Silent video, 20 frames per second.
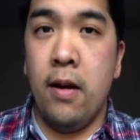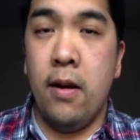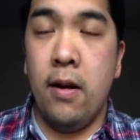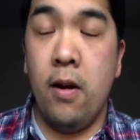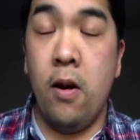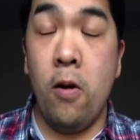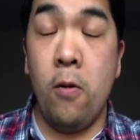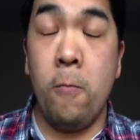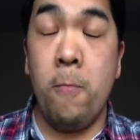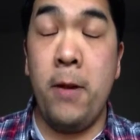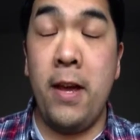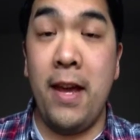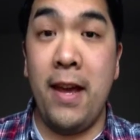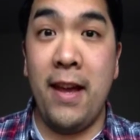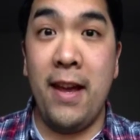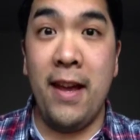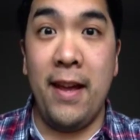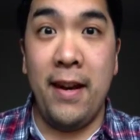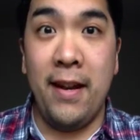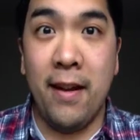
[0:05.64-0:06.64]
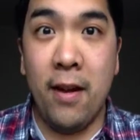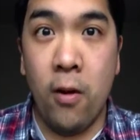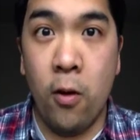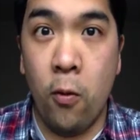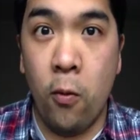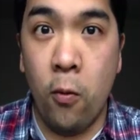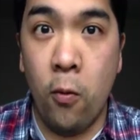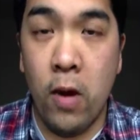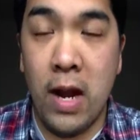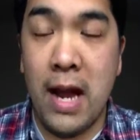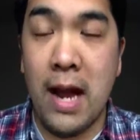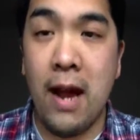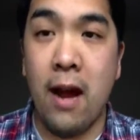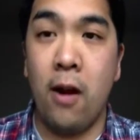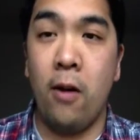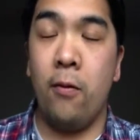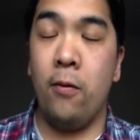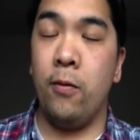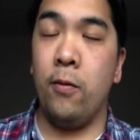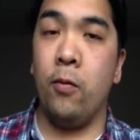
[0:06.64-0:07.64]
Oh man,
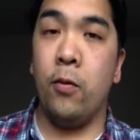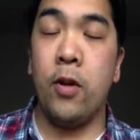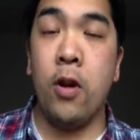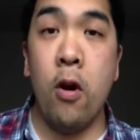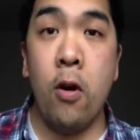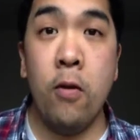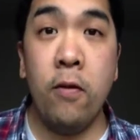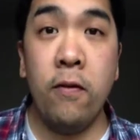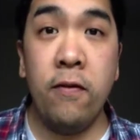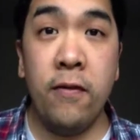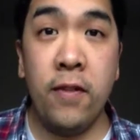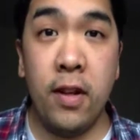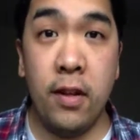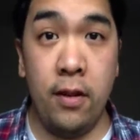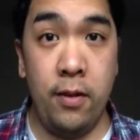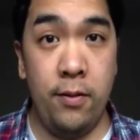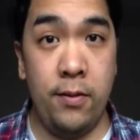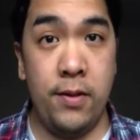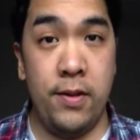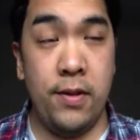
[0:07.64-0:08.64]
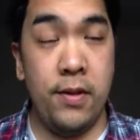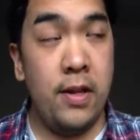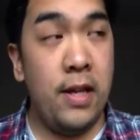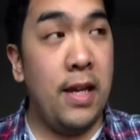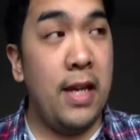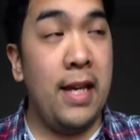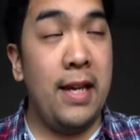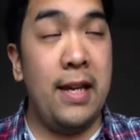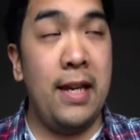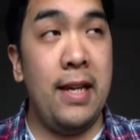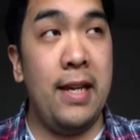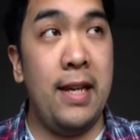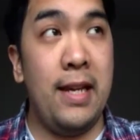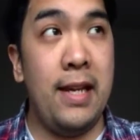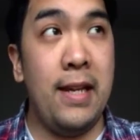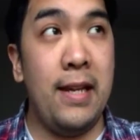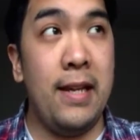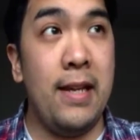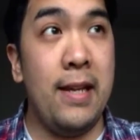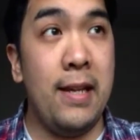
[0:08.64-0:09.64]
wow, Code Fellows.
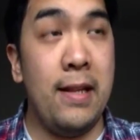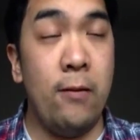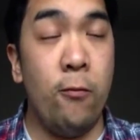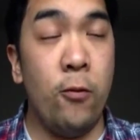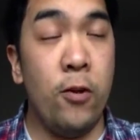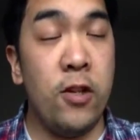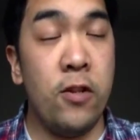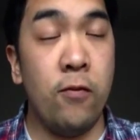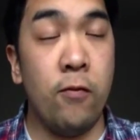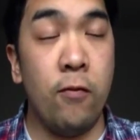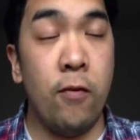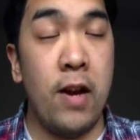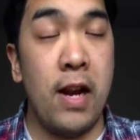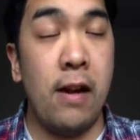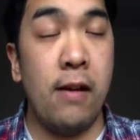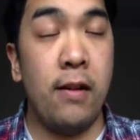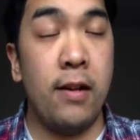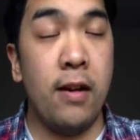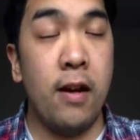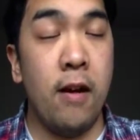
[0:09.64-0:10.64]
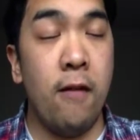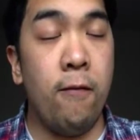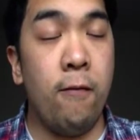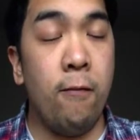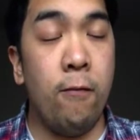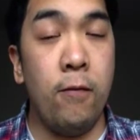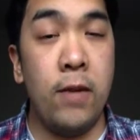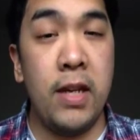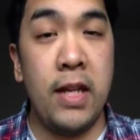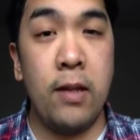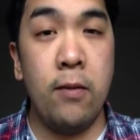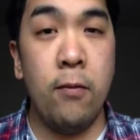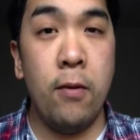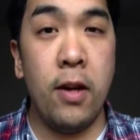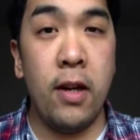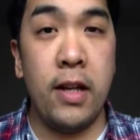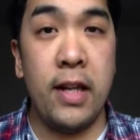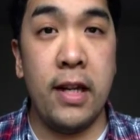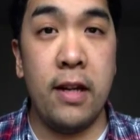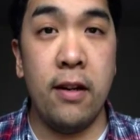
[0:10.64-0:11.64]
We're just rounding off week
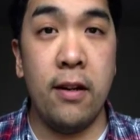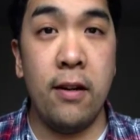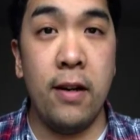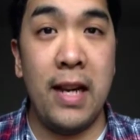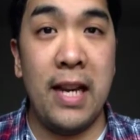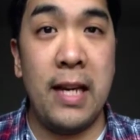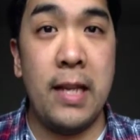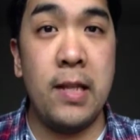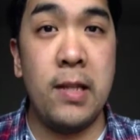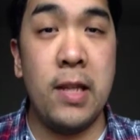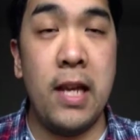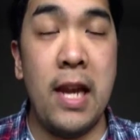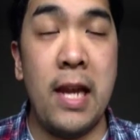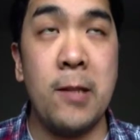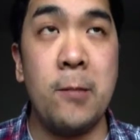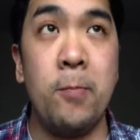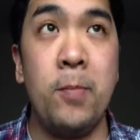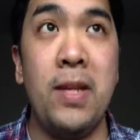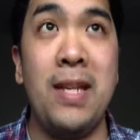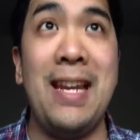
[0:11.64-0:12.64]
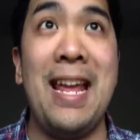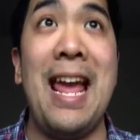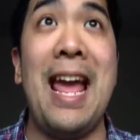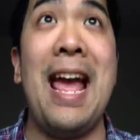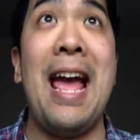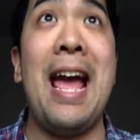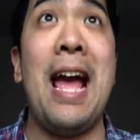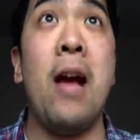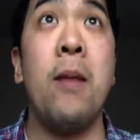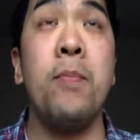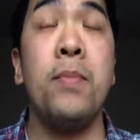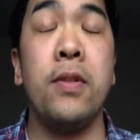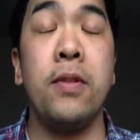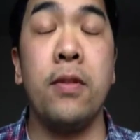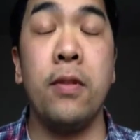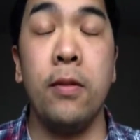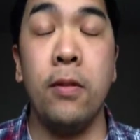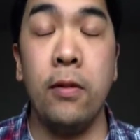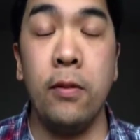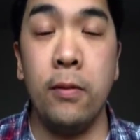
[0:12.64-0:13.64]
one here and it has been
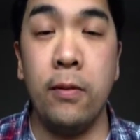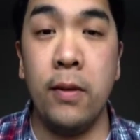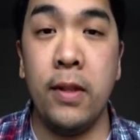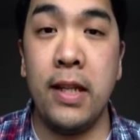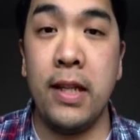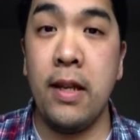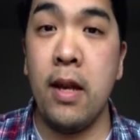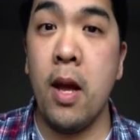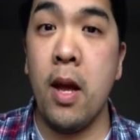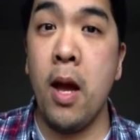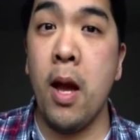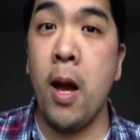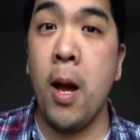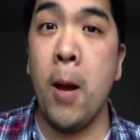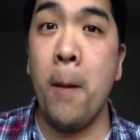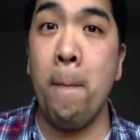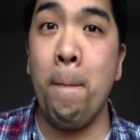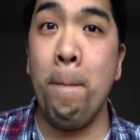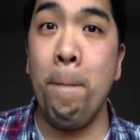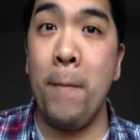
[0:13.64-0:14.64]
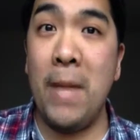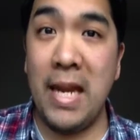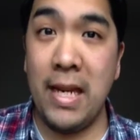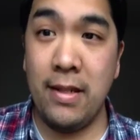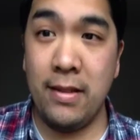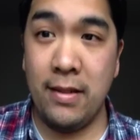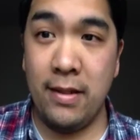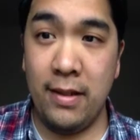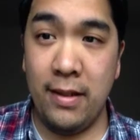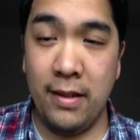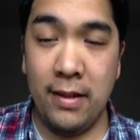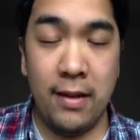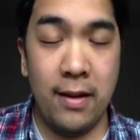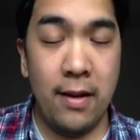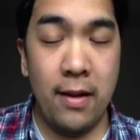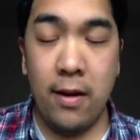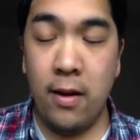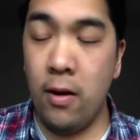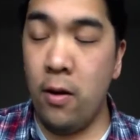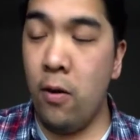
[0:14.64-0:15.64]
absolutely amazing.
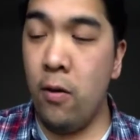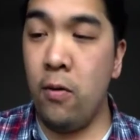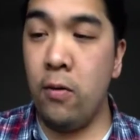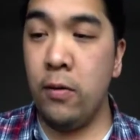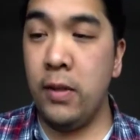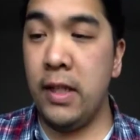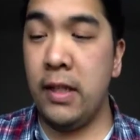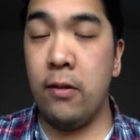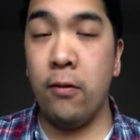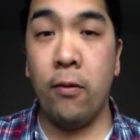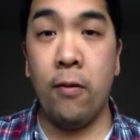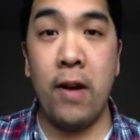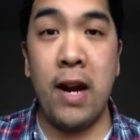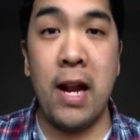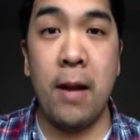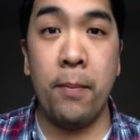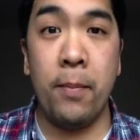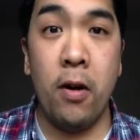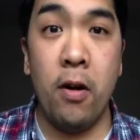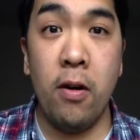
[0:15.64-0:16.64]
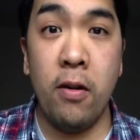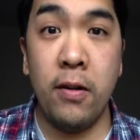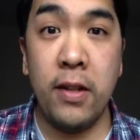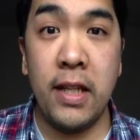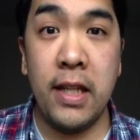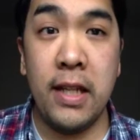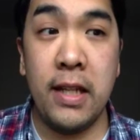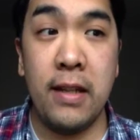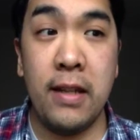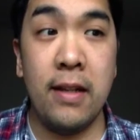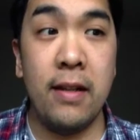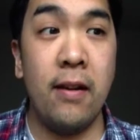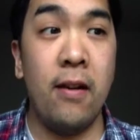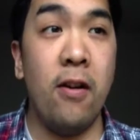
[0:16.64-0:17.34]
Holy crap, all the